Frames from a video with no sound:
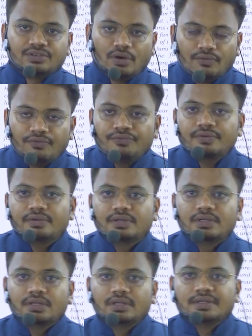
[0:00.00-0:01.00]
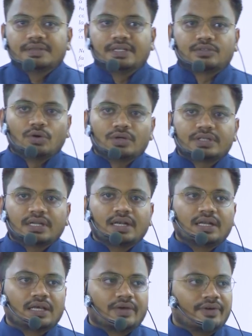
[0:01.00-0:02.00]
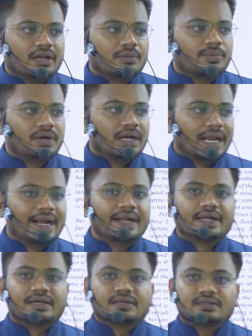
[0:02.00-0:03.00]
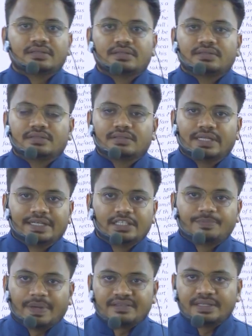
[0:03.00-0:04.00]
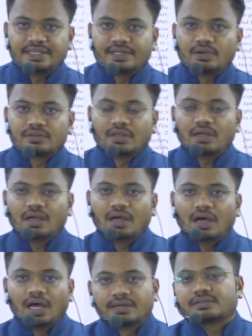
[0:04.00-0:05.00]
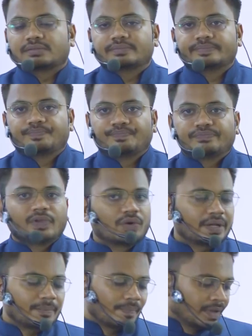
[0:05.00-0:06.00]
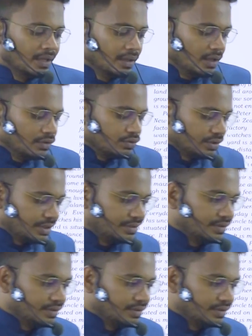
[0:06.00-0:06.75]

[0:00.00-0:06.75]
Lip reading: of the total available land that is presented on the earth. Okay, so this